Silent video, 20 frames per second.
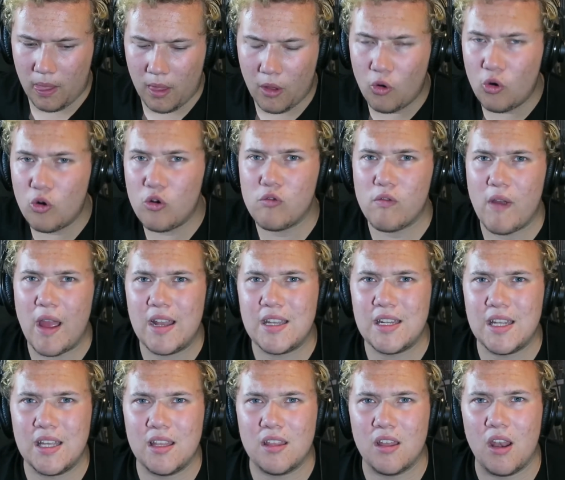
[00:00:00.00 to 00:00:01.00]

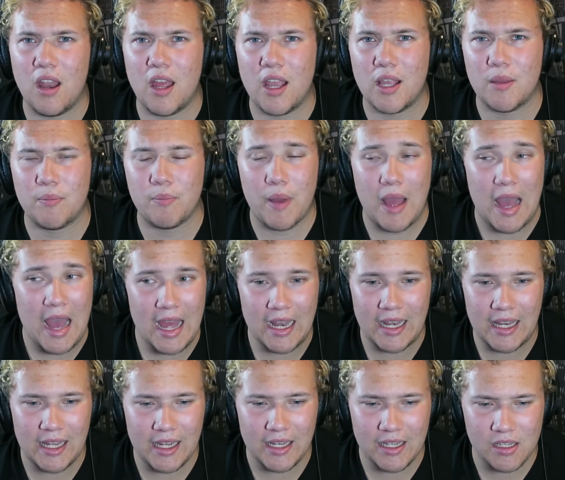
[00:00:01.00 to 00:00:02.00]
Already the like
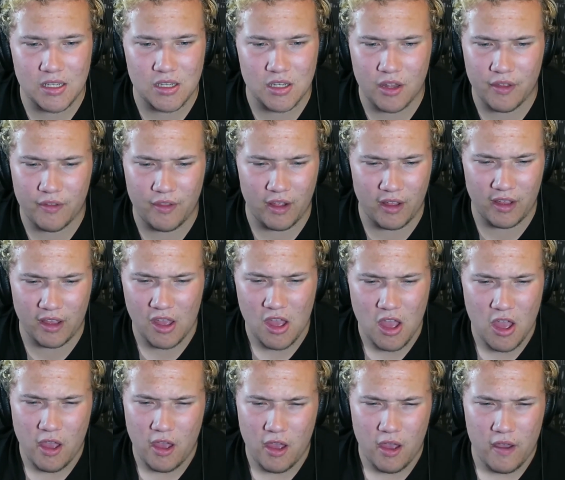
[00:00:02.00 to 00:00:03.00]
panning to like
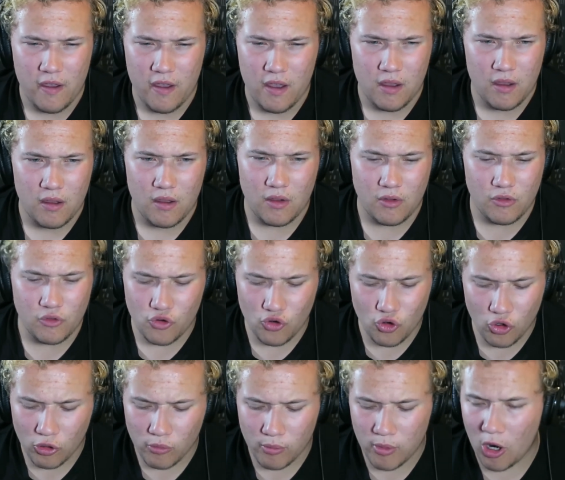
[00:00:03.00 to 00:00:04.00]

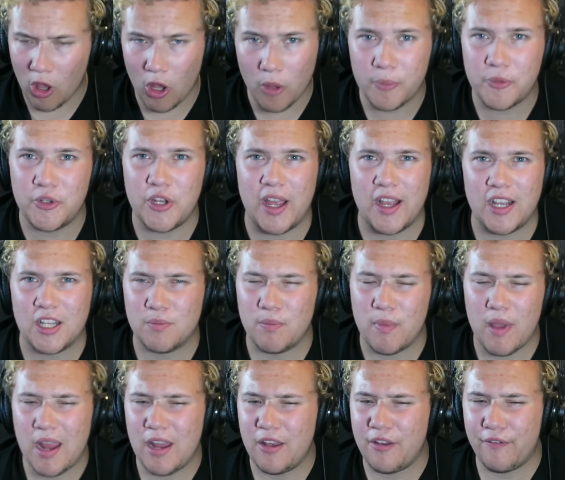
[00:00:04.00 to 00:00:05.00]
normal objects
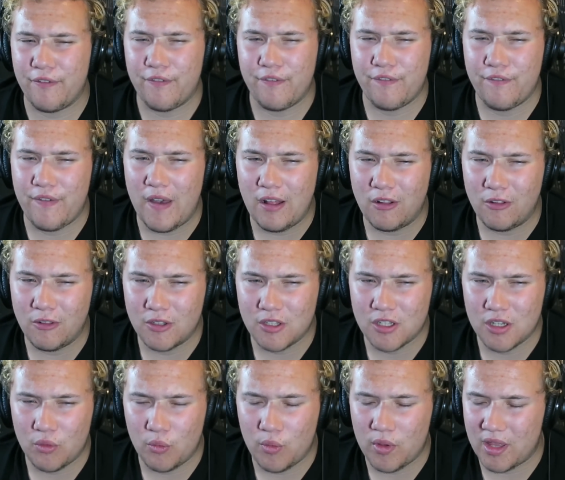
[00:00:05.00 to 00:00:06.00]
made of
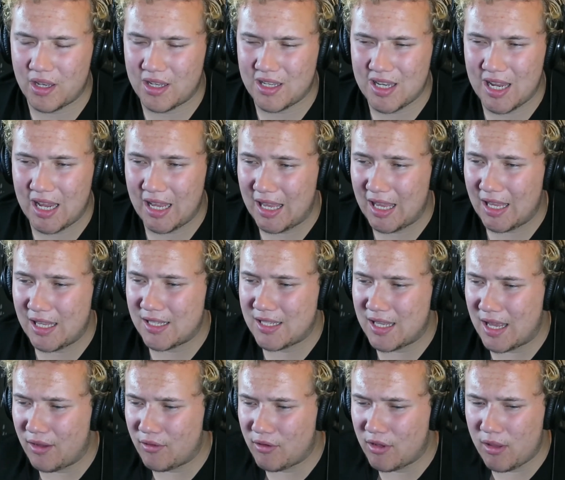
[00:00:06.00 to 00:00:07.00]
felt with a ticking
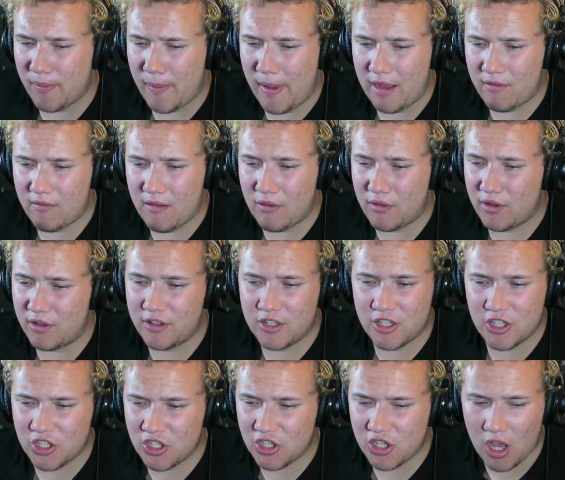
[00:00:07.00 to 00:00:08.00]
sound in the background is
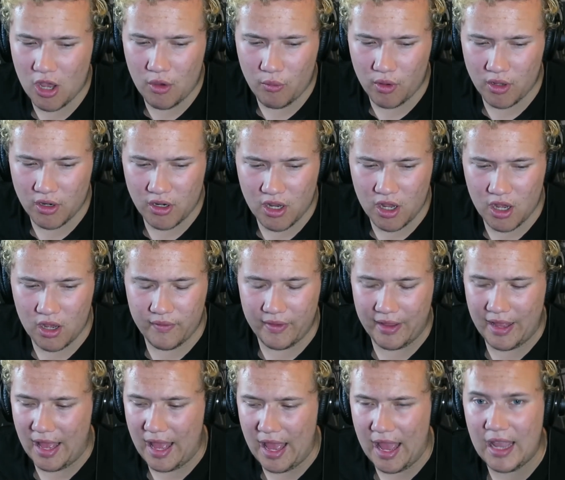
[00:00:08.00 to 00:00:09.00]
so
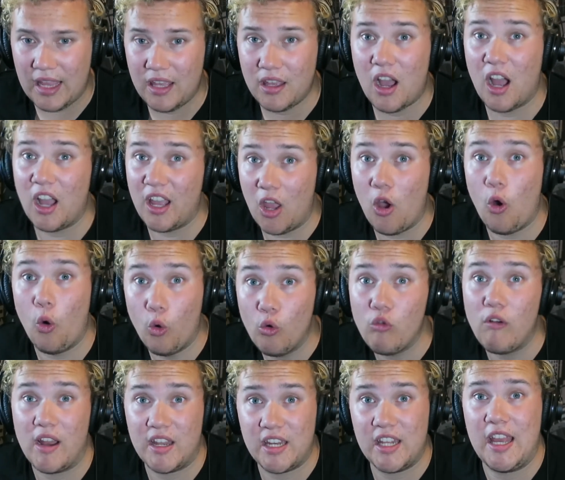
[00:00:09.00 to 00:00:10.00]
unnerving. I hate I
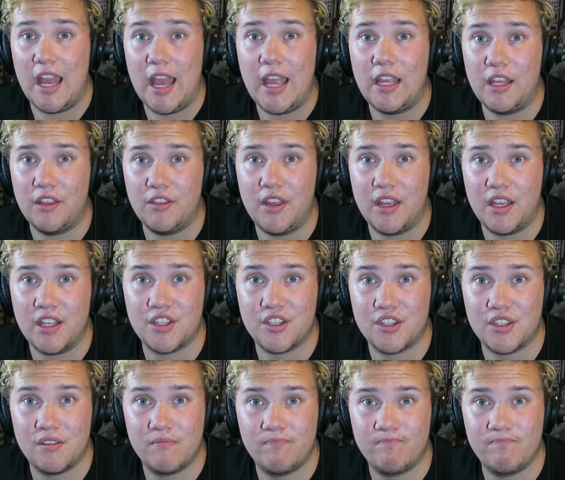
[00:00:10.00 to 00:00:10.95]
already hate this.